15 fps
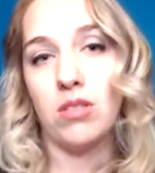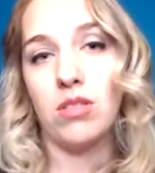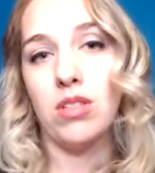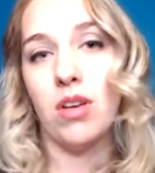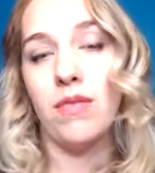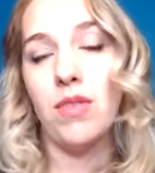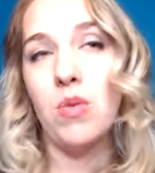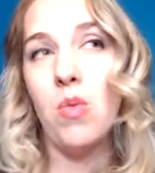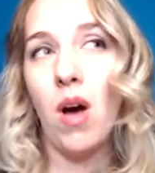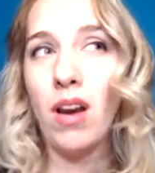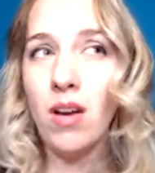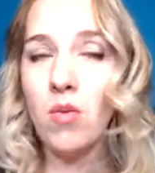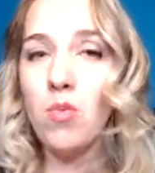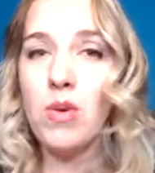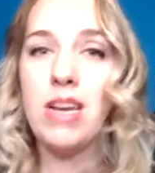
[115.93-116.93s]
So if you want
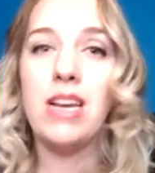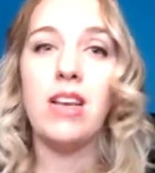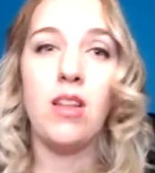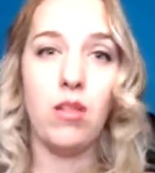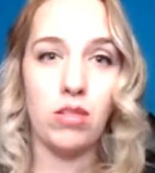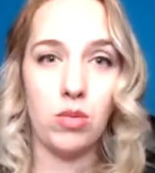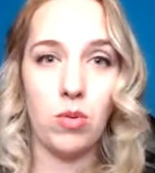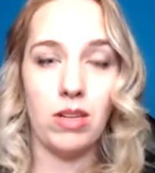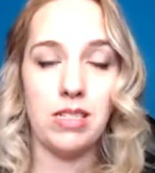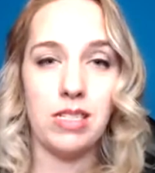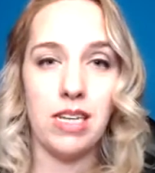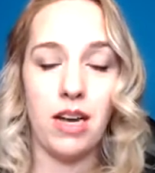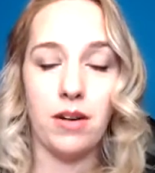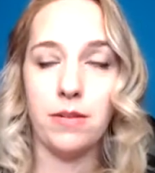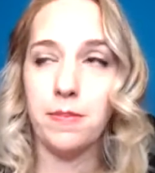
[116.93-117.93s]
to weed those ones
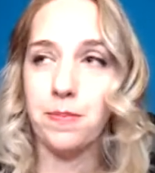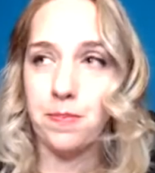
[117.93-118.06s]
out,